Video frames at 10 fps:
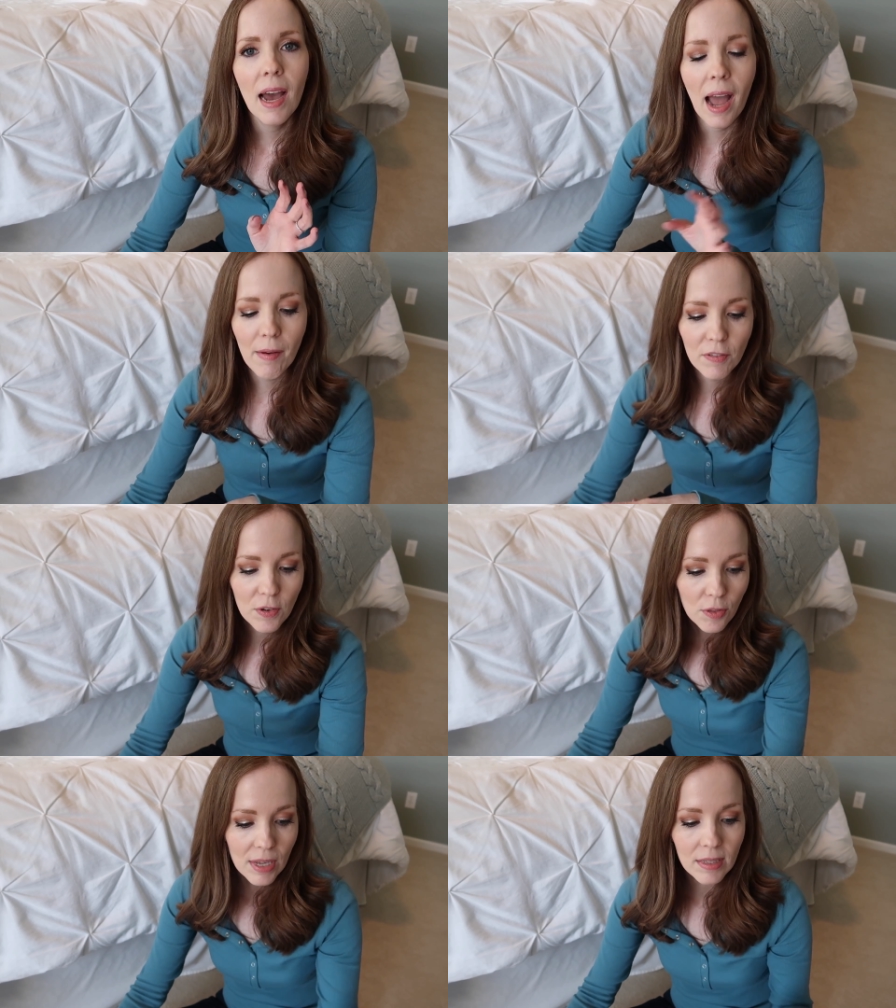I have a
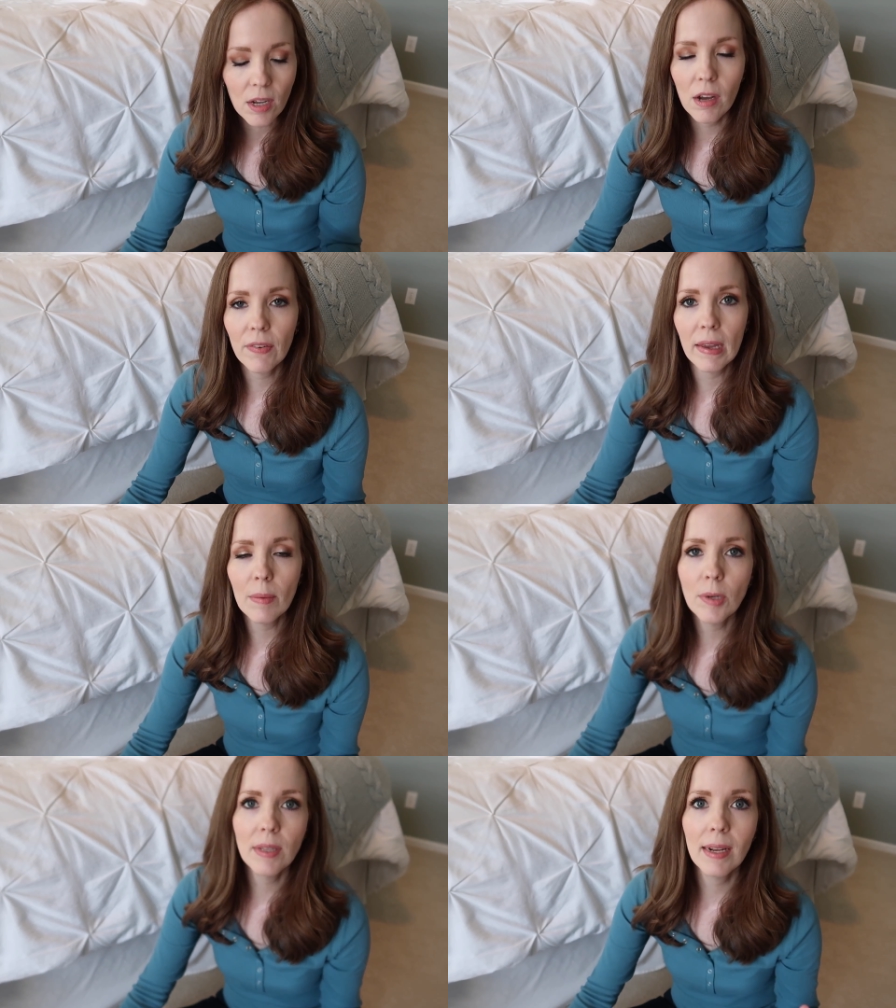few things off
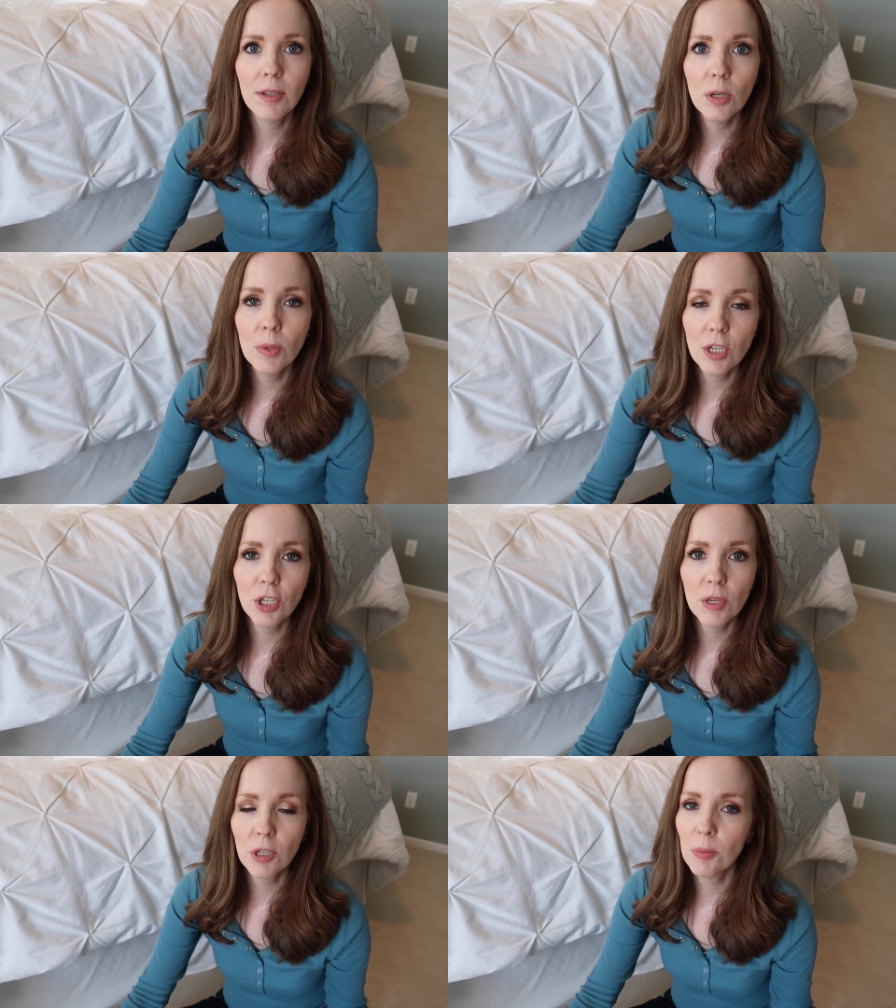camera that I don't want to
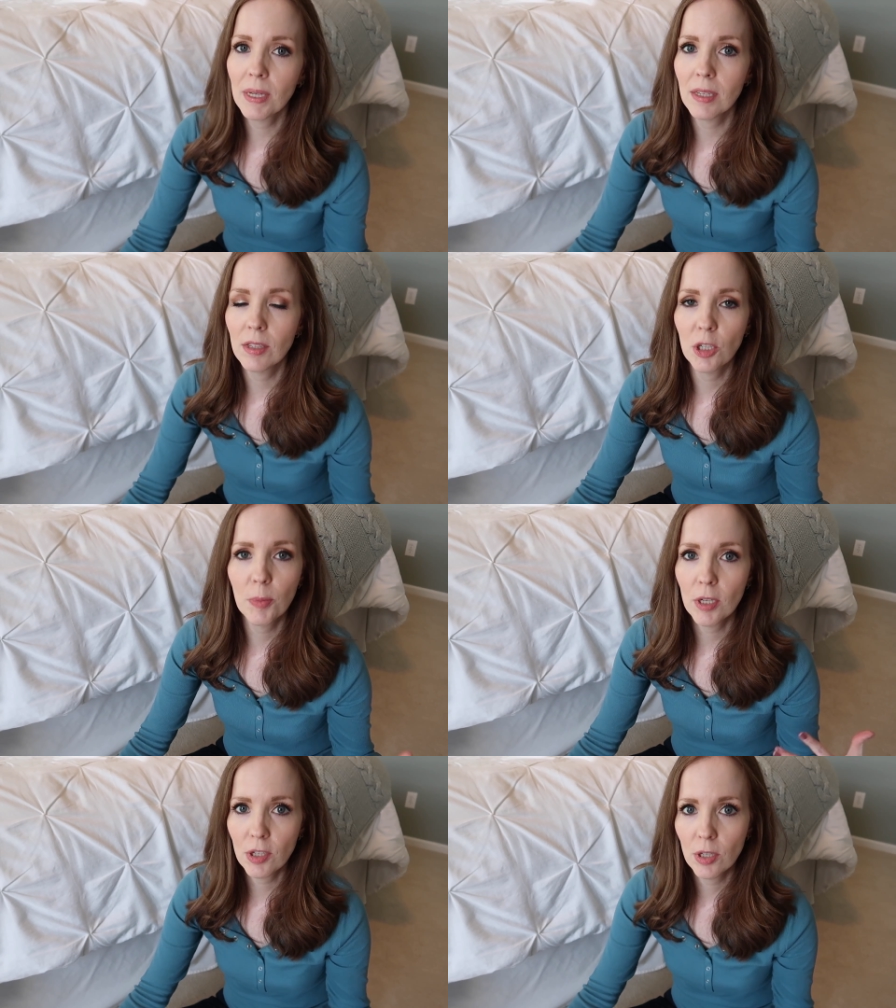show just because there's
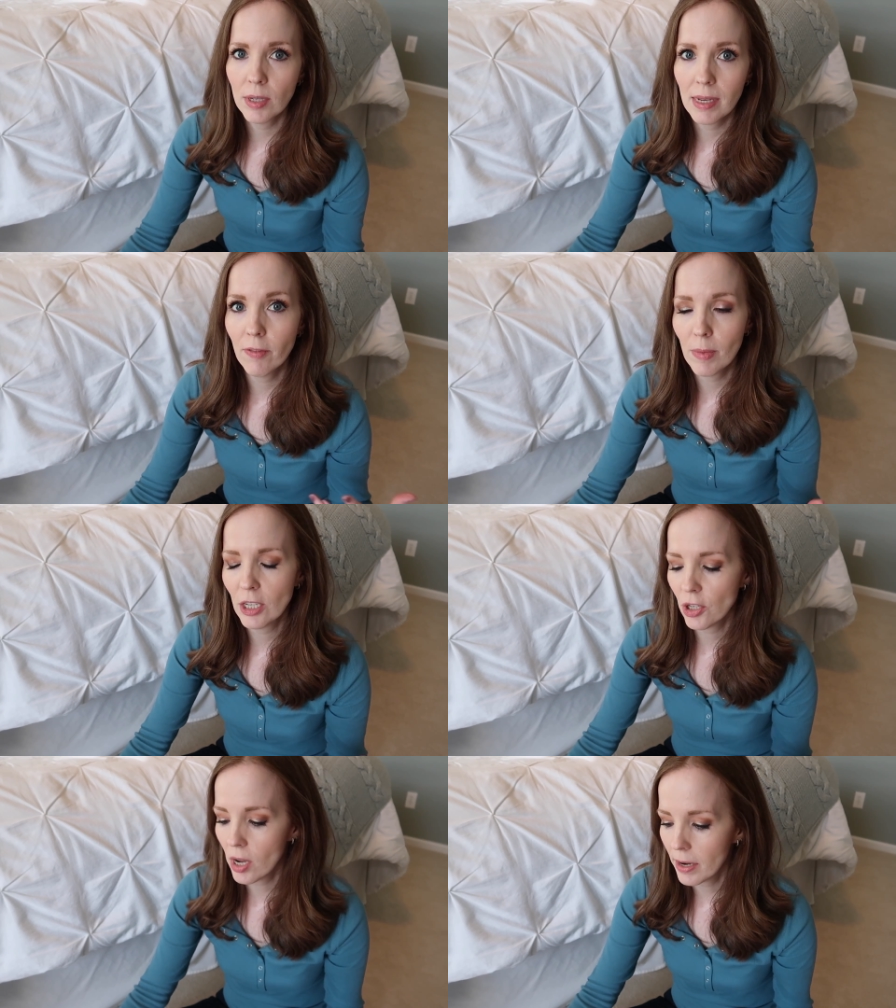personal
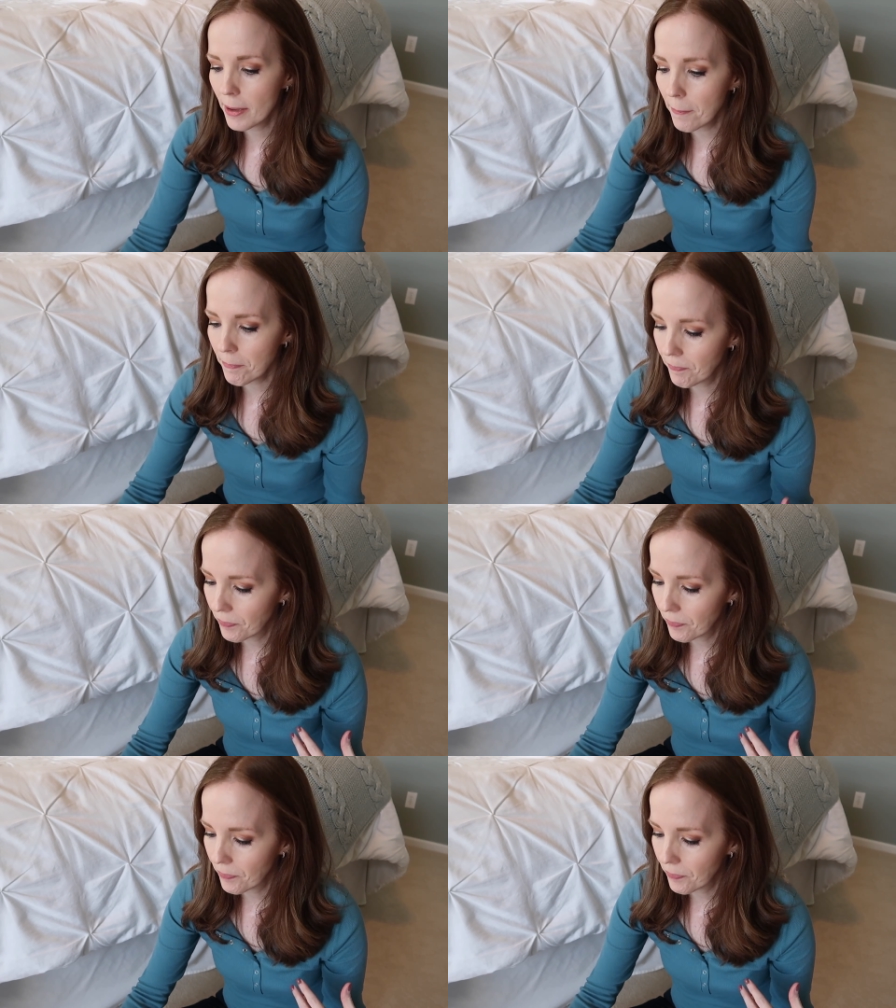information on it.